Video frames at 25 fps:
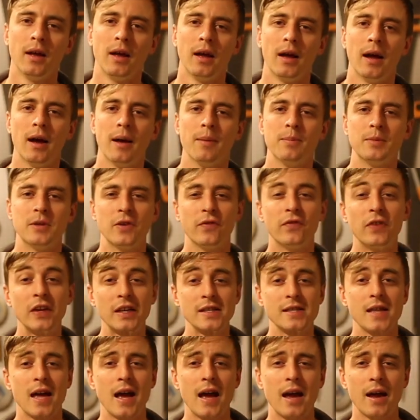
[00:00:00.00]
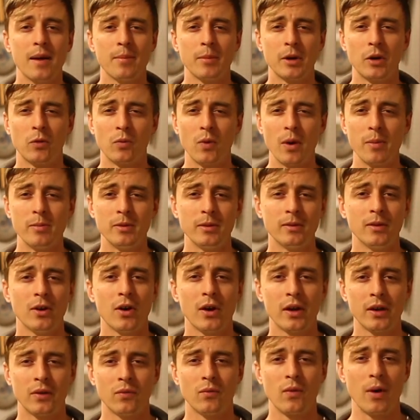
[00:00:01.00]
To fix that, I'm going to go
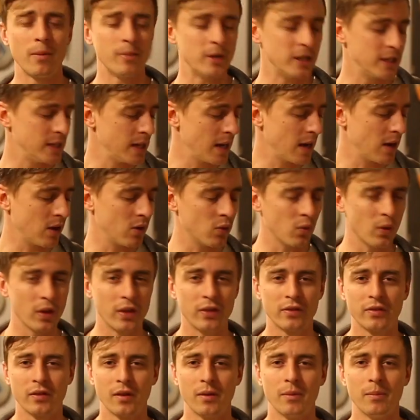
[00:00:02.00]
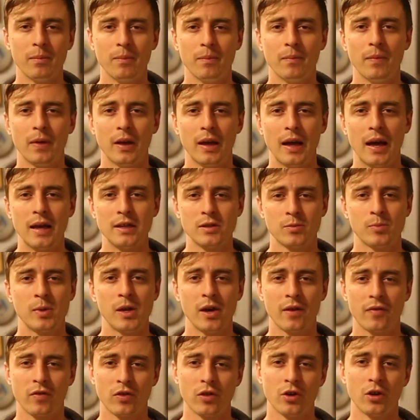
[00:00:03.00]
ahead and rub it down with some
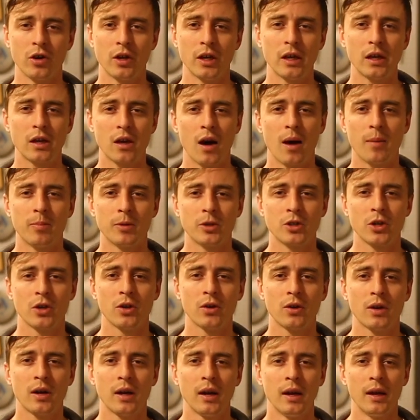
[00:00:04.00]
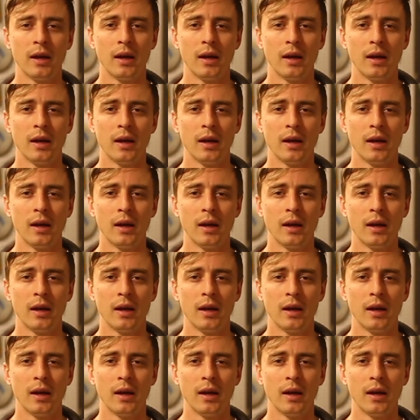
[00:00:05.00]
SPF 30 copper tone.